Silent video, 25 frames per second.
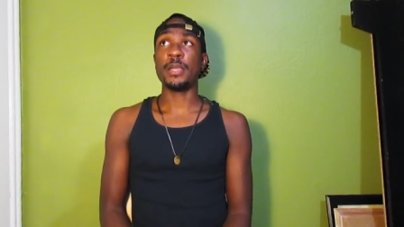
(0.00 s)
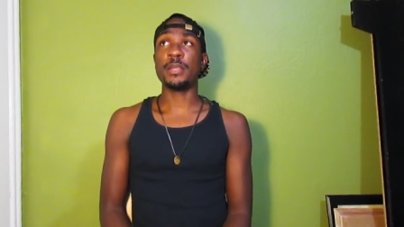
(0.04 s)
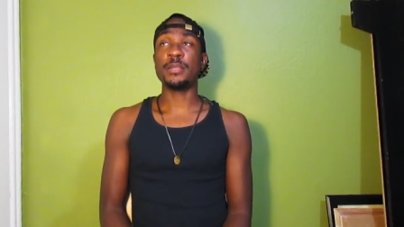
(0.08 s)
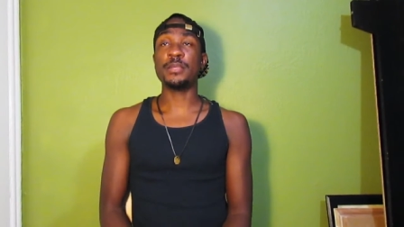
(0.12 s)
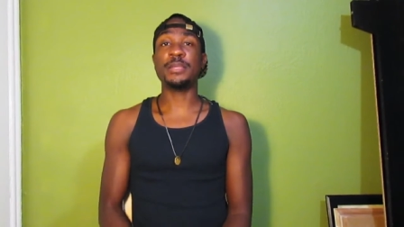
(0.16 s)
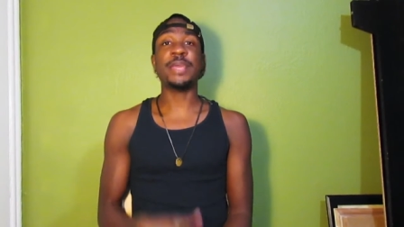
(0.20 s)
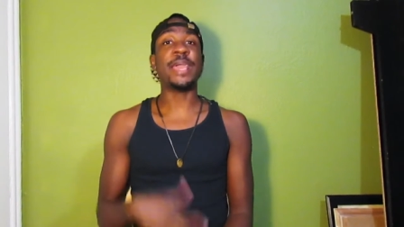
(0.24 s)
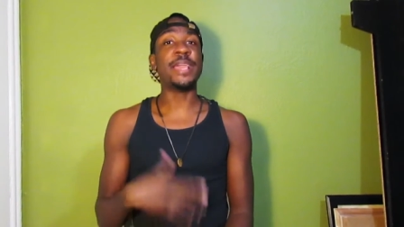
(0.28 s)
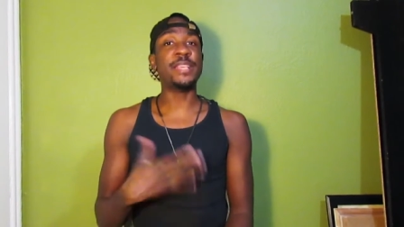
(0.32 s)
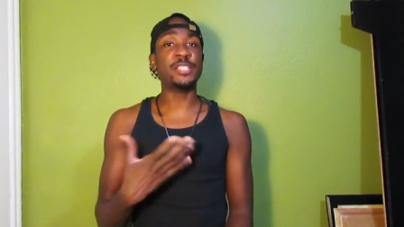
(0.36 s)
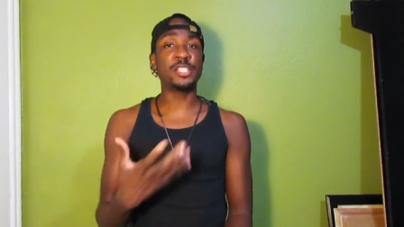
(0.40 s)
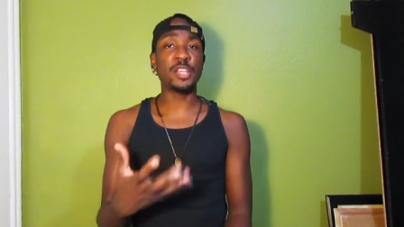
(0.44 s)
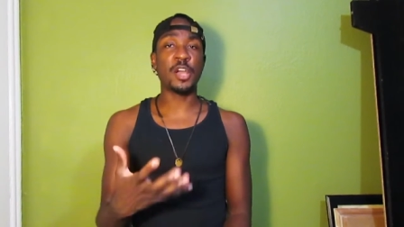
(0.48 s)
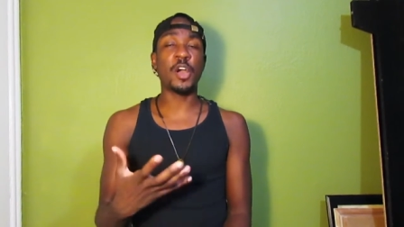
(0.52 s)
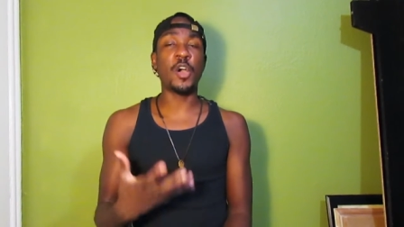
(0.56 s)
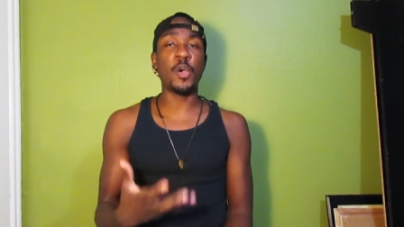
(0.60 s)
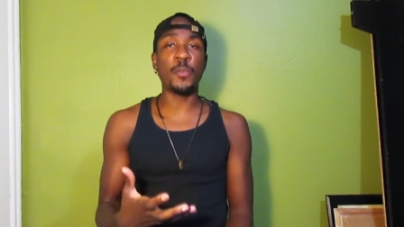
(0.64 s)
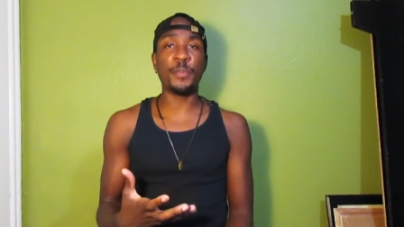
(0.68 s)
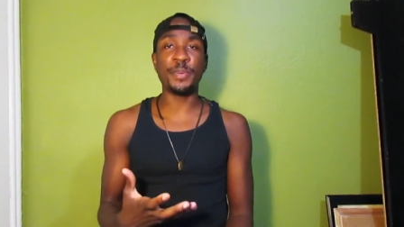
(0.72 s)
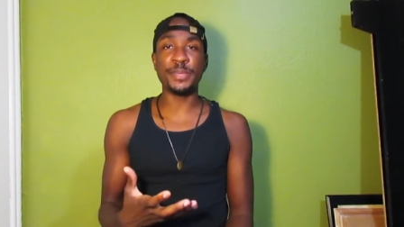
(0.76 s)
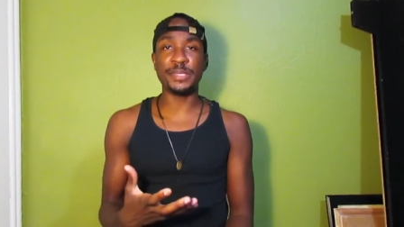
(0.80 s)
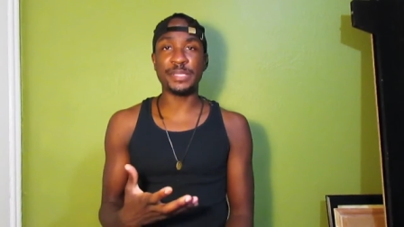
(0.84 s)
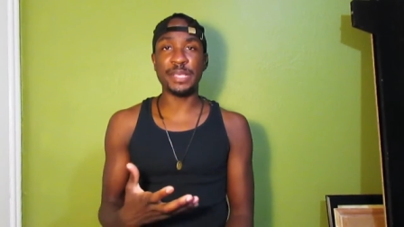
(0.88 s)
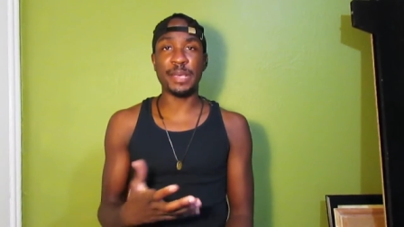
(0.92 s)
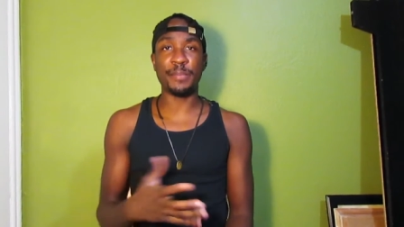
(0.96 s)
Deja
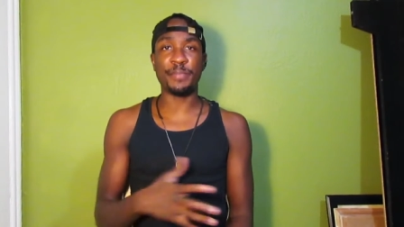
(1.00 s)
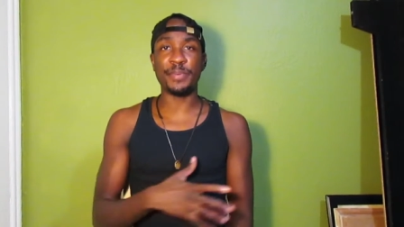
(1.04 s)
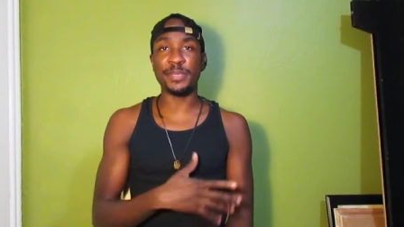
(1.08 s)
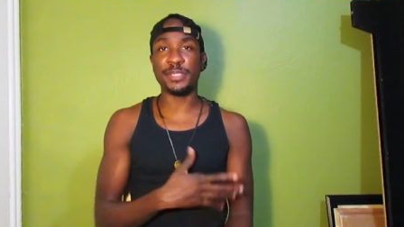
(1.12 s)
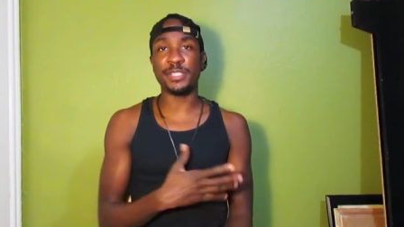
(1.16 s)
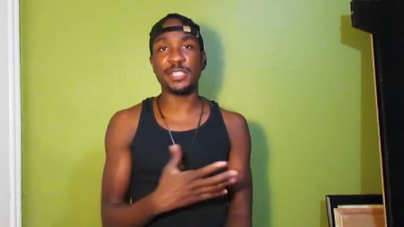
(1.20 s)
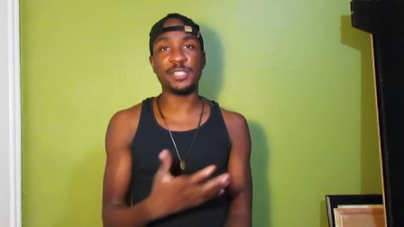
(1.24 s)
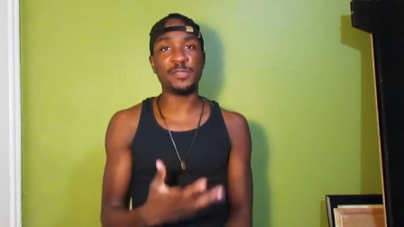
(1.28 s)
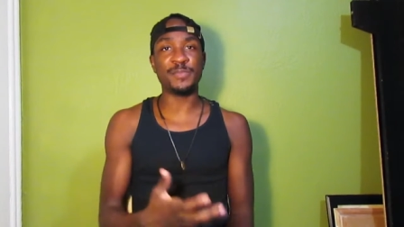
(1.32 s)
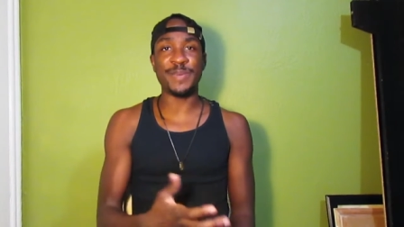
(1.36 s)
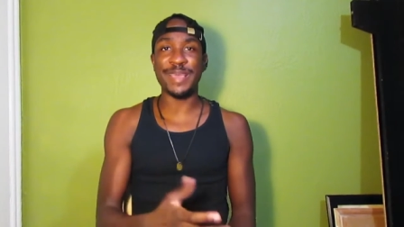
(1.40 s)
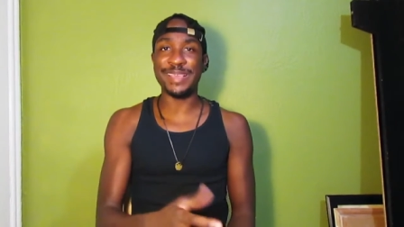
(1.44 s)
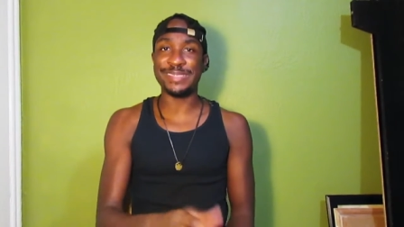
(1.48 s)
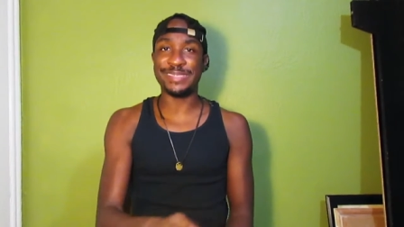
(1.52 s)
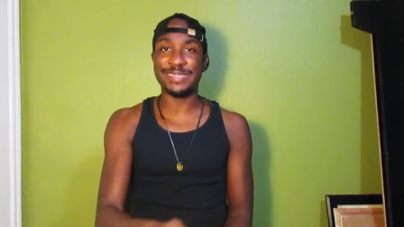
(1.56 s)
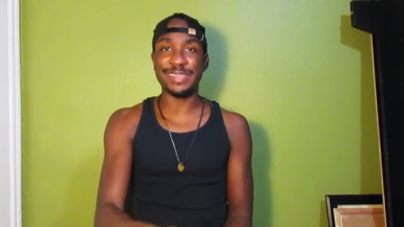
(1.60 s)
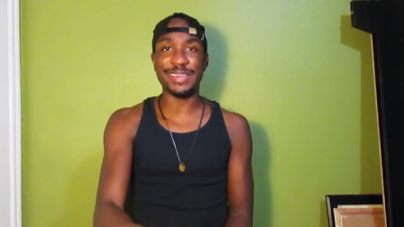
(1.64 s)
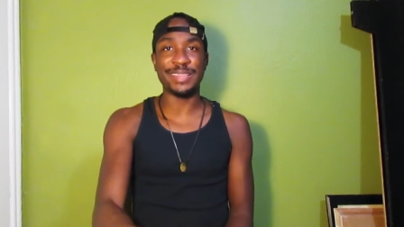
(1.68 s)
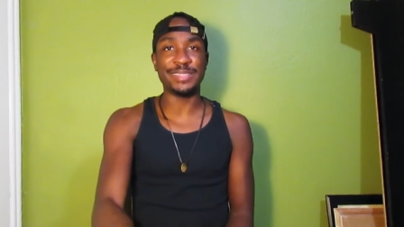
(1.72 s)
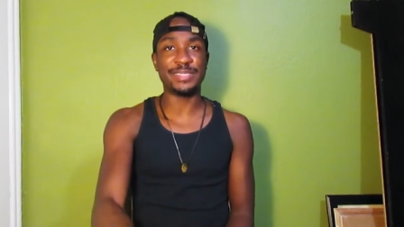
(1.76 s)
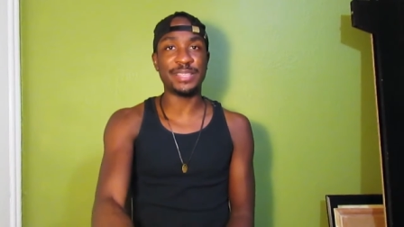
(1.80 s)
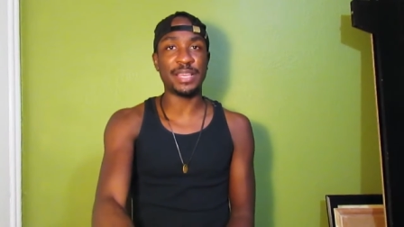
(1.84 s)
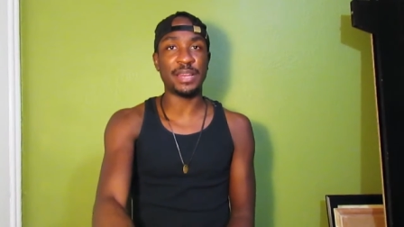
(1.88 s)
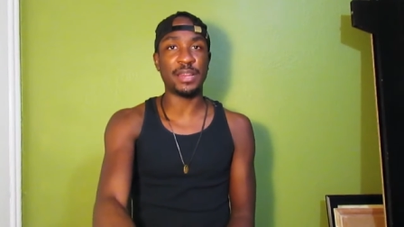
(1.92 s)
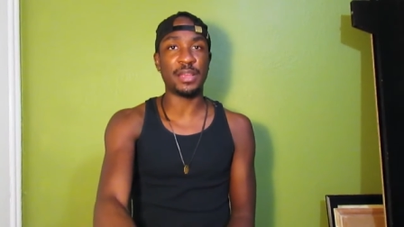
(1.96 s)
opens up, and she's
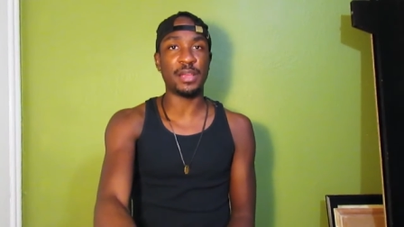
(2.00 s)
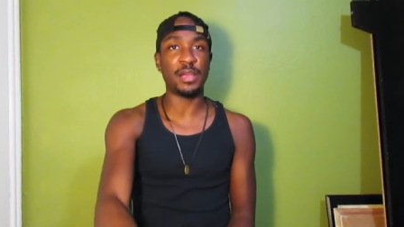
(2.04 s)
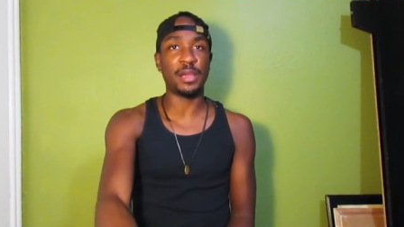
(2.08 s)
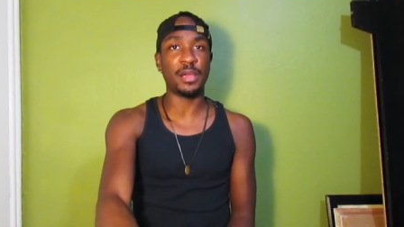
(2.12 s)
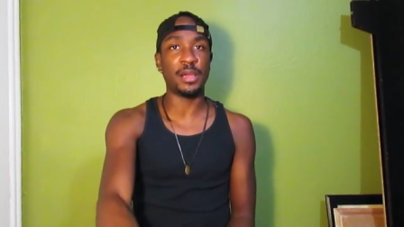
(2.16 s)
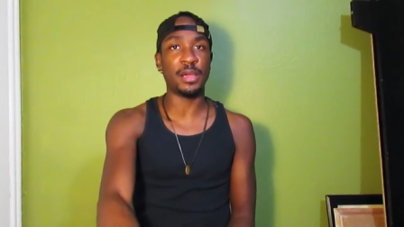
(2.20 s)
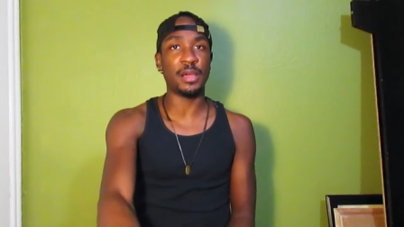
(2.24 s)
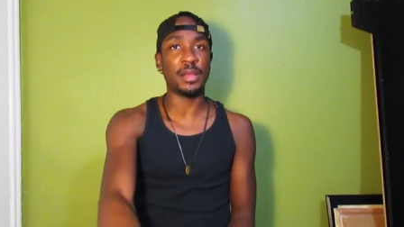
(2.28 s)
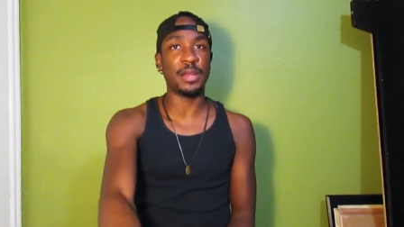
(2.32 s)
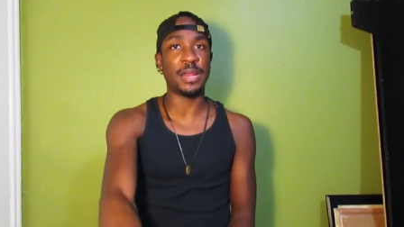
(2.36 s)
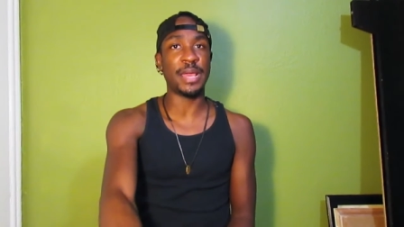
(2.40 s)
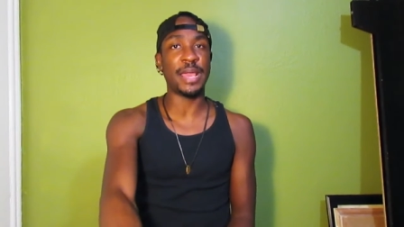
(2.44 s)
basically telling her,